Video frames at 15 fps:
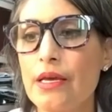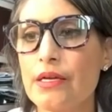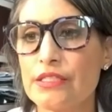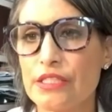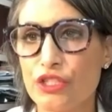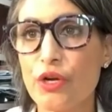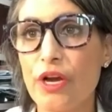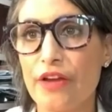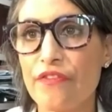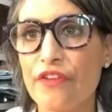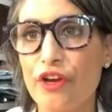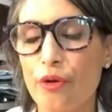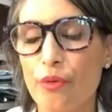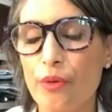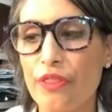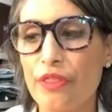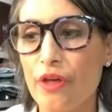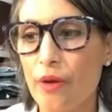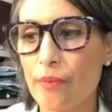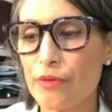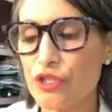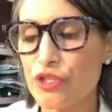To try and figure out what the
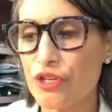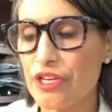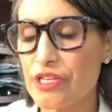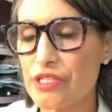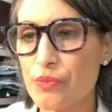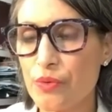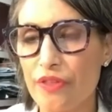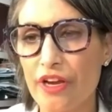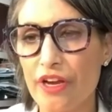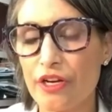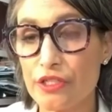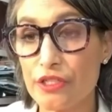opportunities were there